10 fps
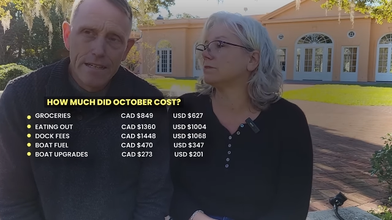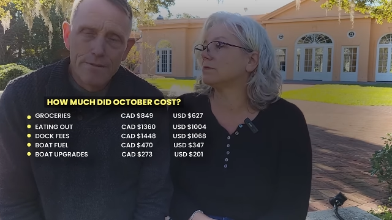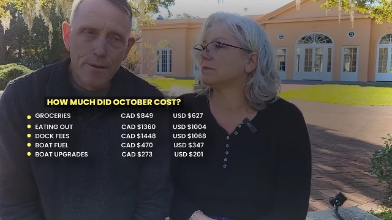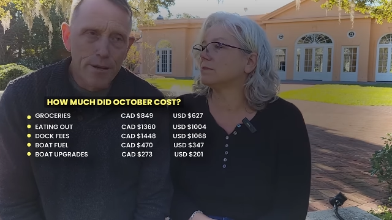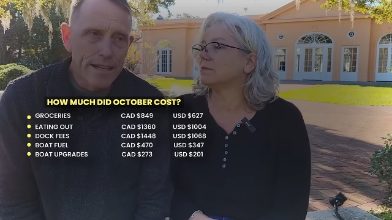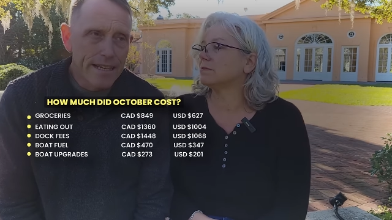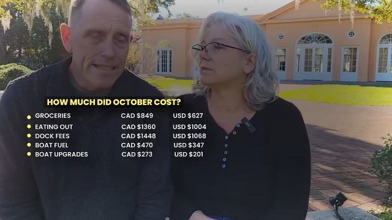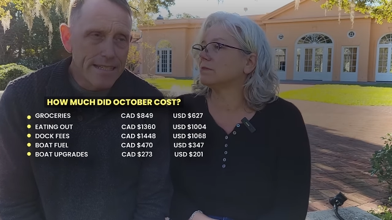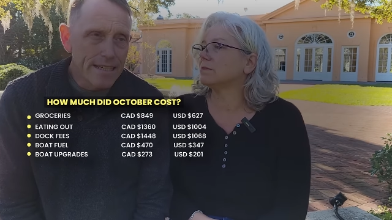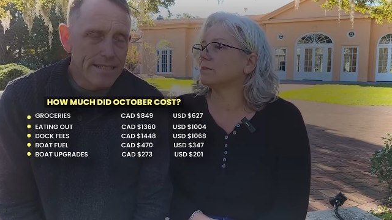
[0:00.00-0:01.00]
Speaker 1: 40 to
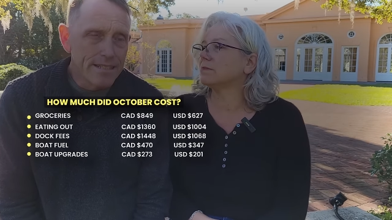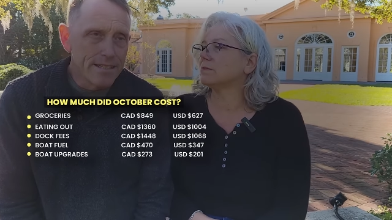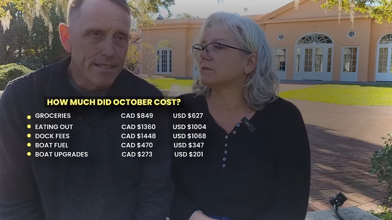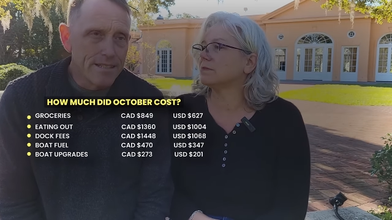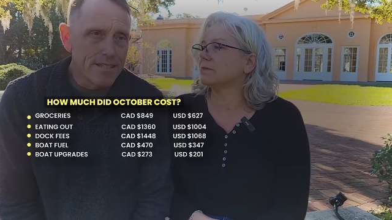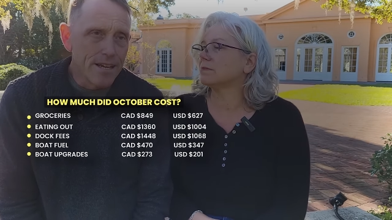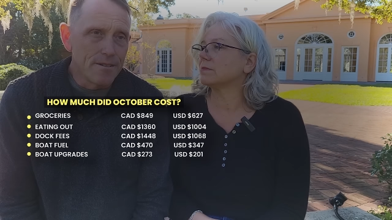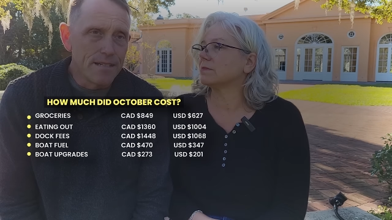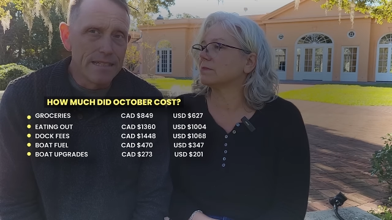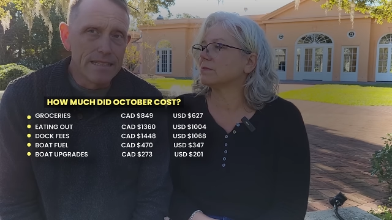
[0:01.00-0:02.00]
60 dollars on
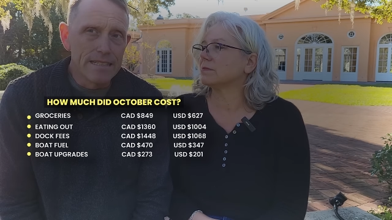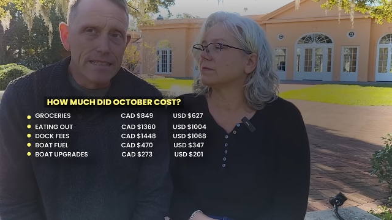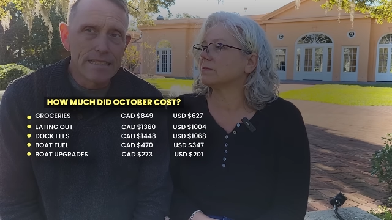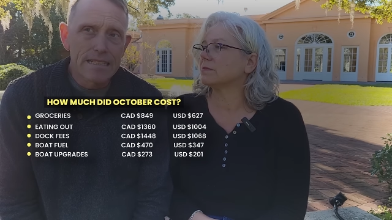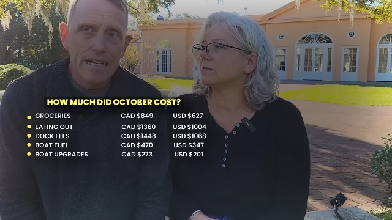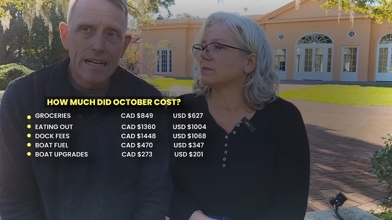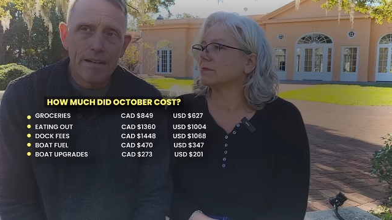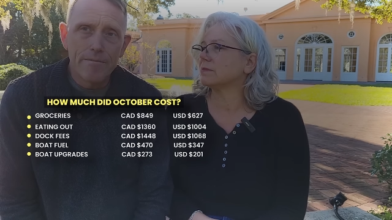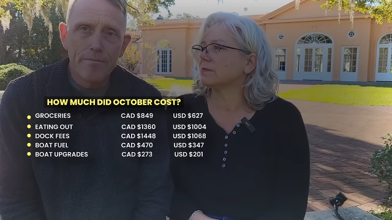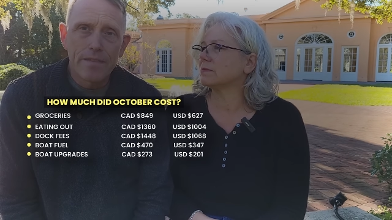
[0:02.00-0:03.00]
oil
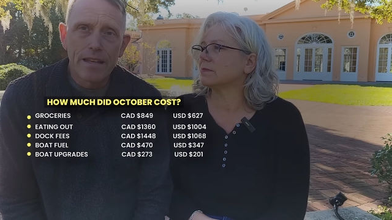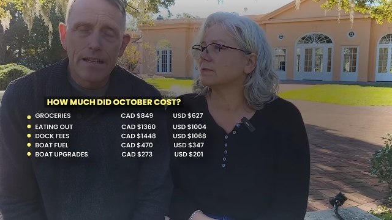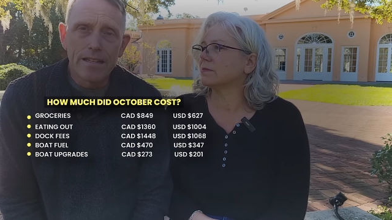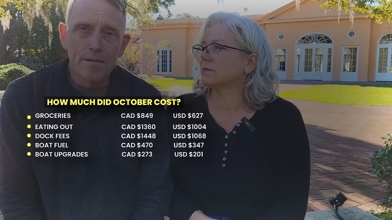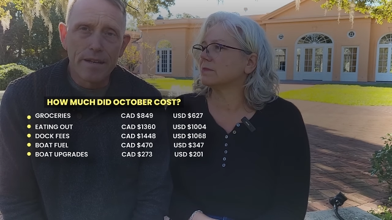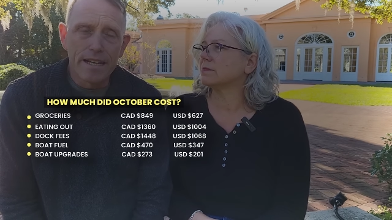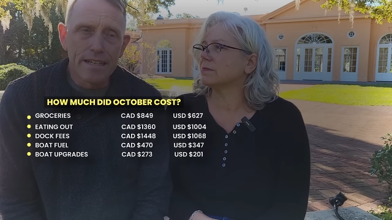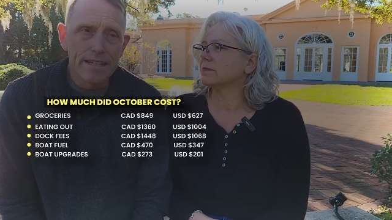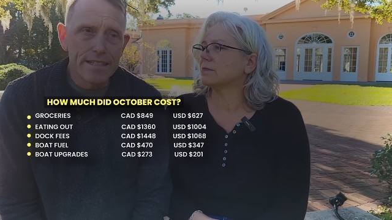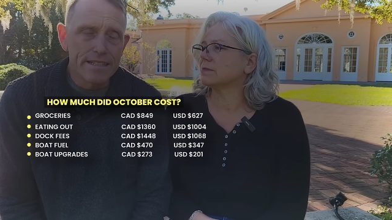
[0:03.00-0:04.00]
um, a little bit
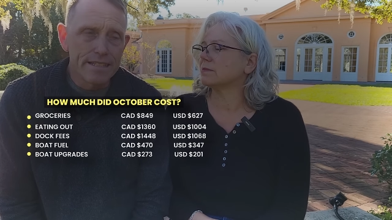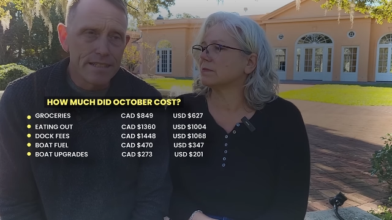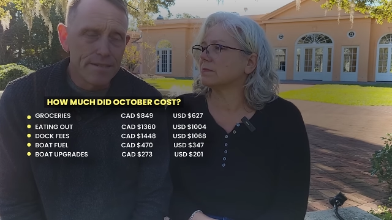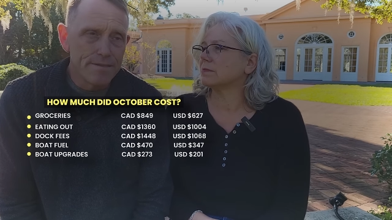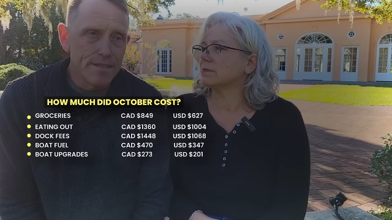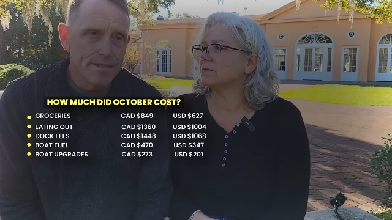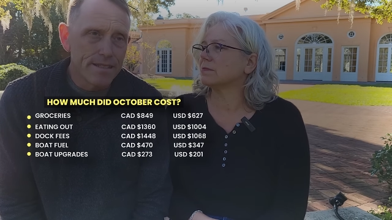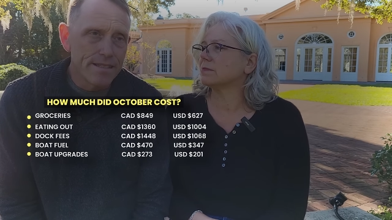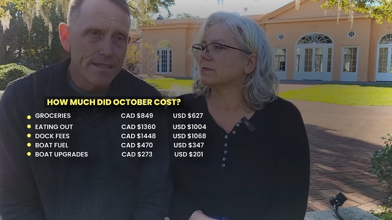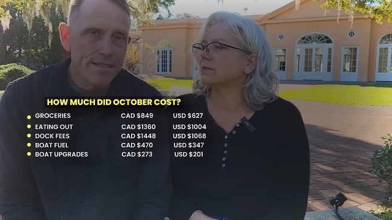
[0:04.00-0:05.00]
additional on
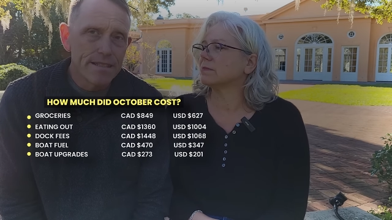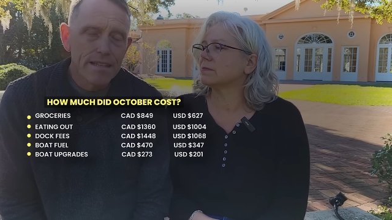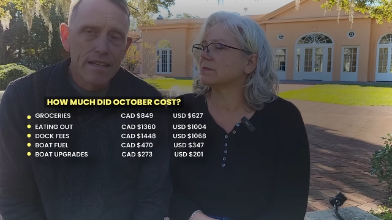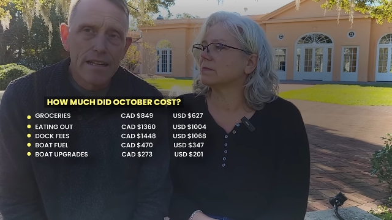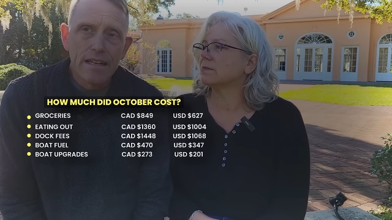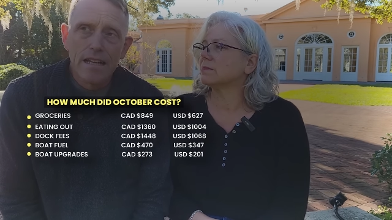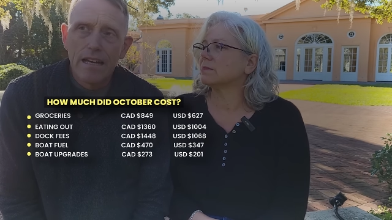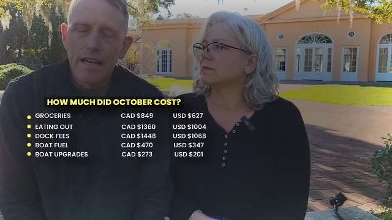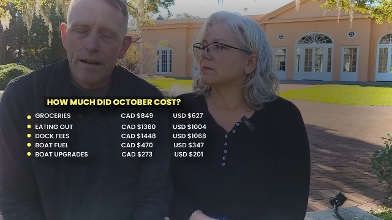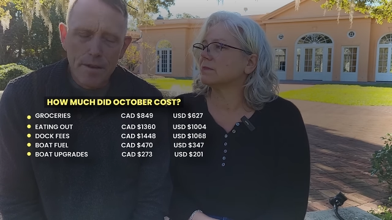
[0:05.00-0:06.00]
filters
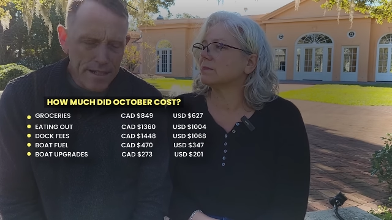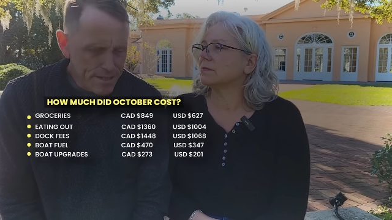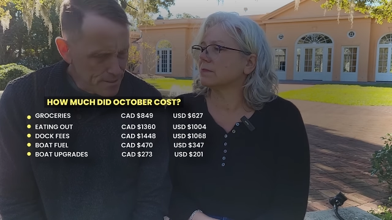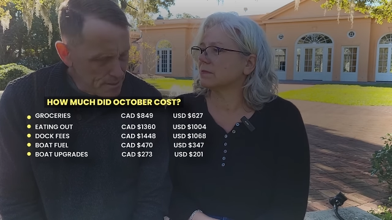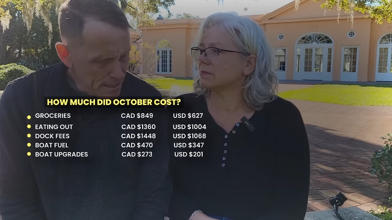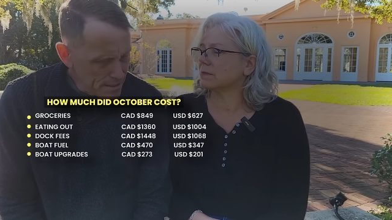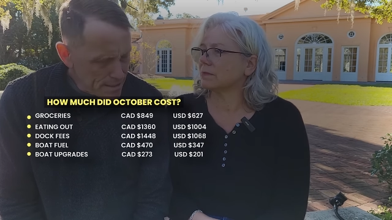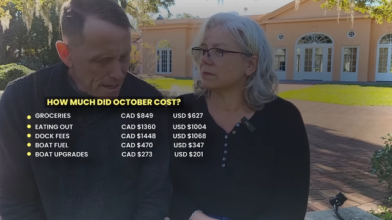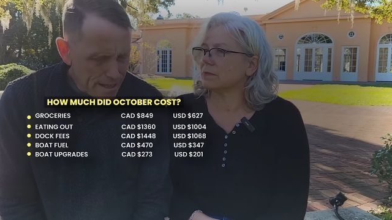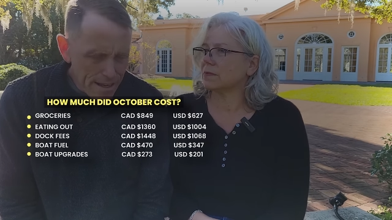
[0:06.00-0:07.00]
i'm not sure what else
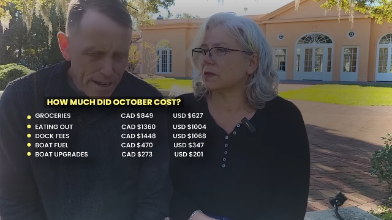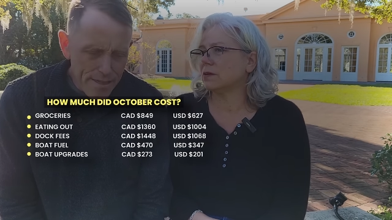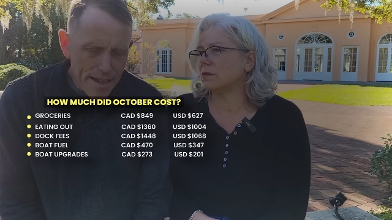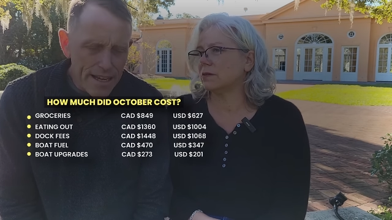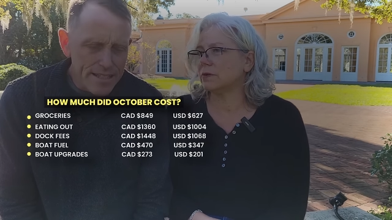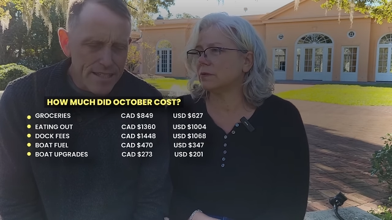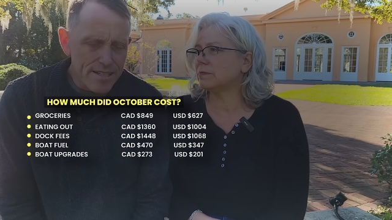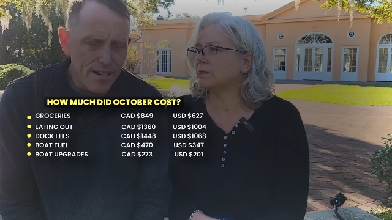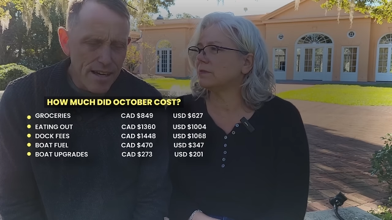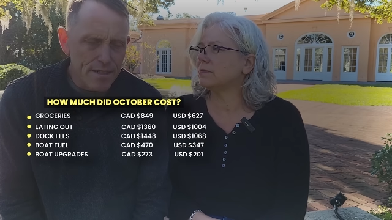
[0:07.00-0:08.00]
i, I oh, think i
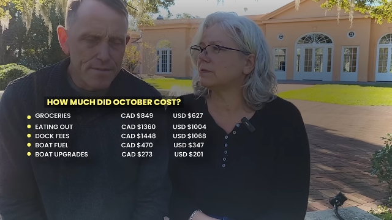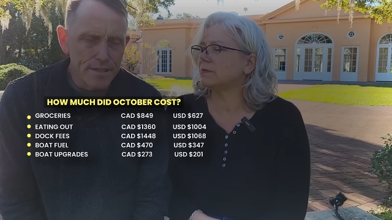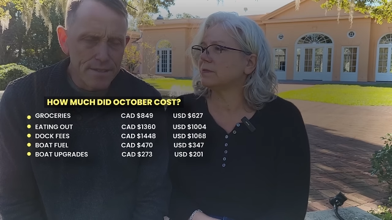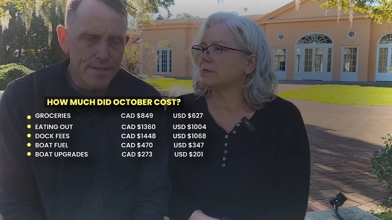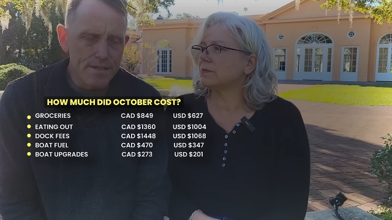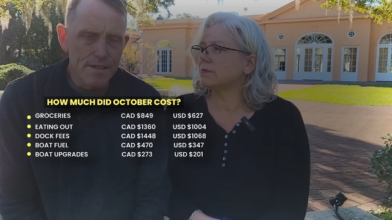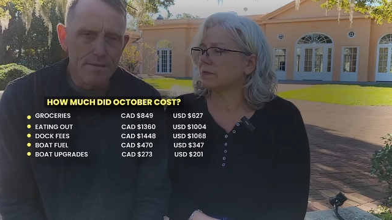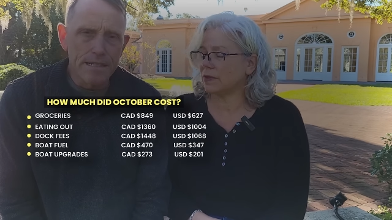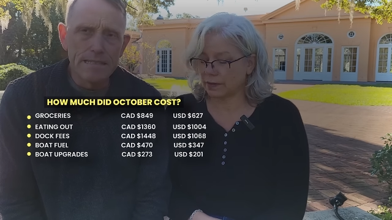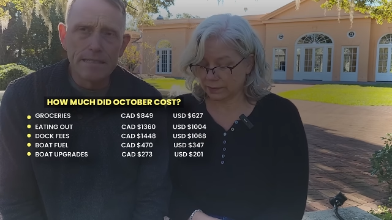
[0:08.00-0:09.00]
stocked filters as
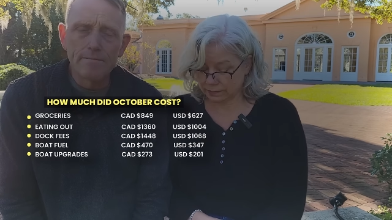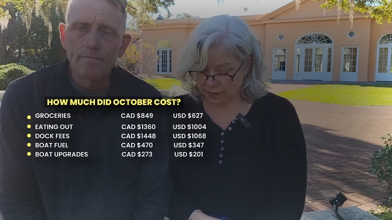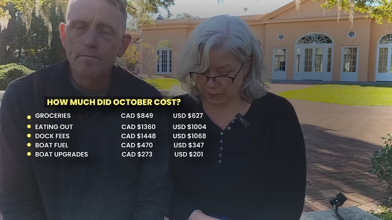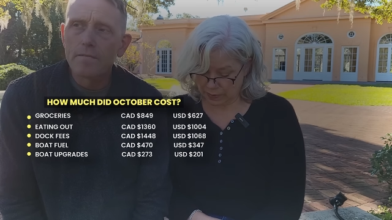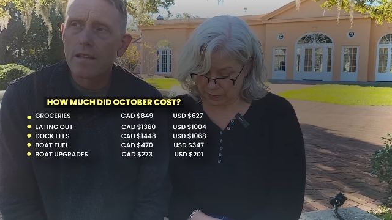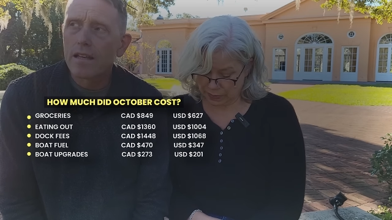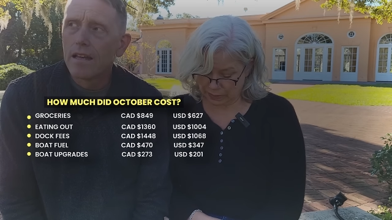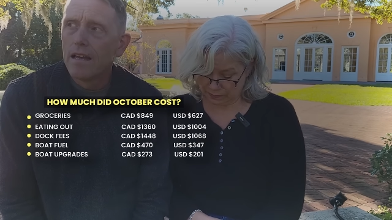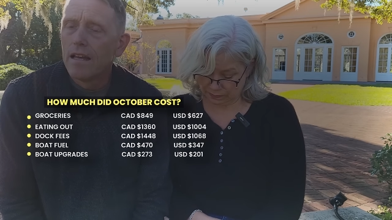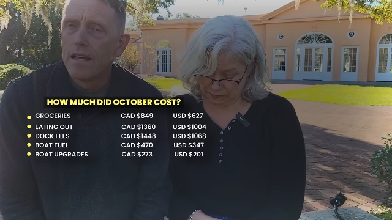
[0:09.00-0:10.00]
well yeah, that might have been
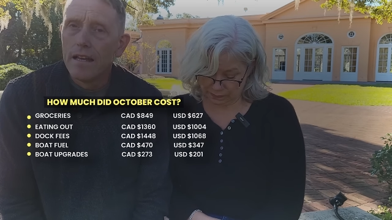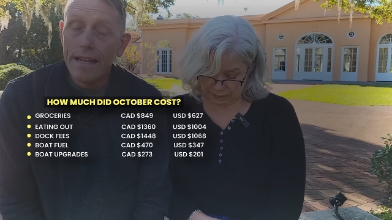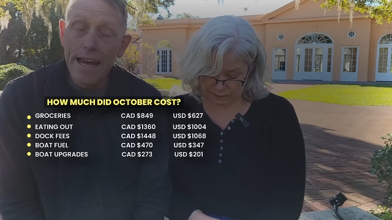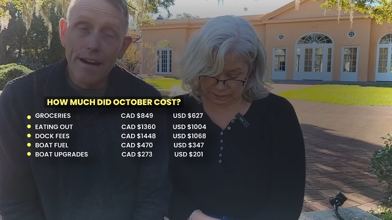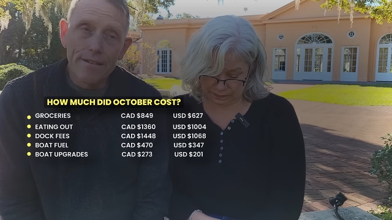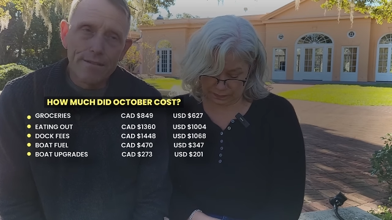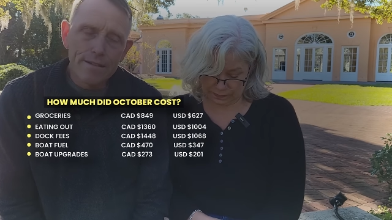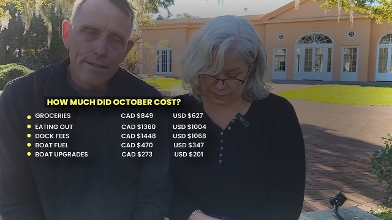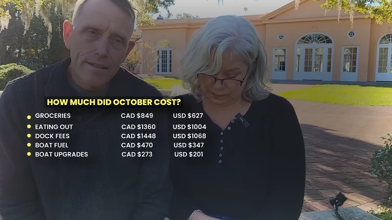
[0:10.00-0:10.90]
it now